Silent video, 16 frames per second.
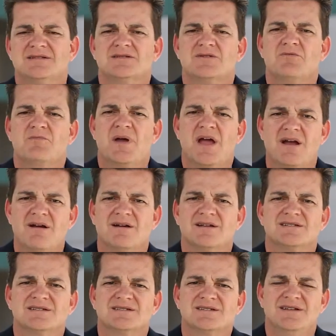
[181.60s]
so
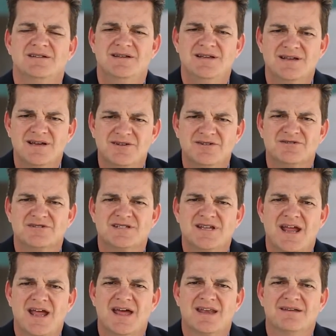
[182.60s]
parents, you need to
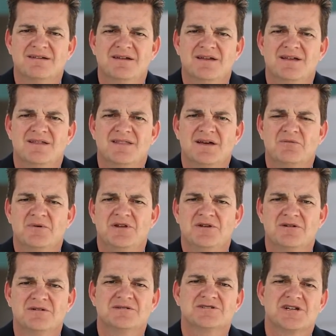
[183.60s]
understand that when
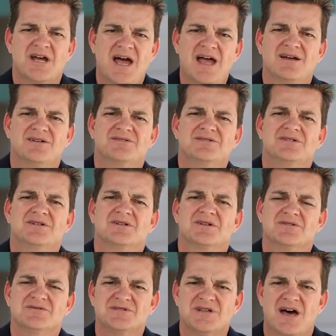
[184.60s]
your child
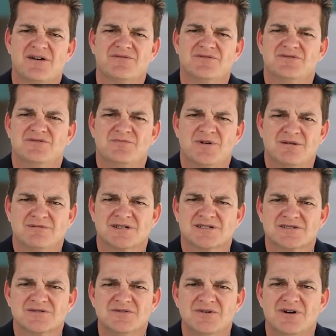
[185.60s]
goes off into a public
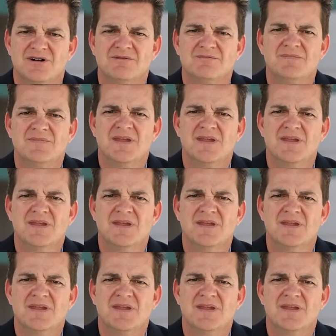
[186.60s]
school,